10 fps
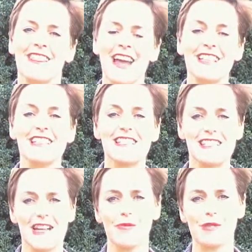That
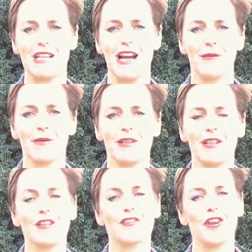sums it up.
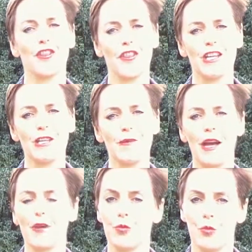So think
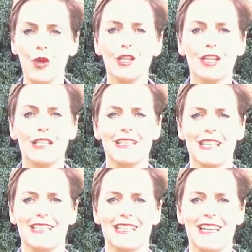about what you're going to
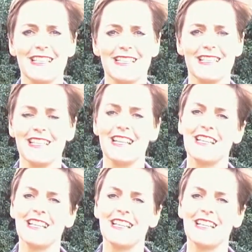delegate,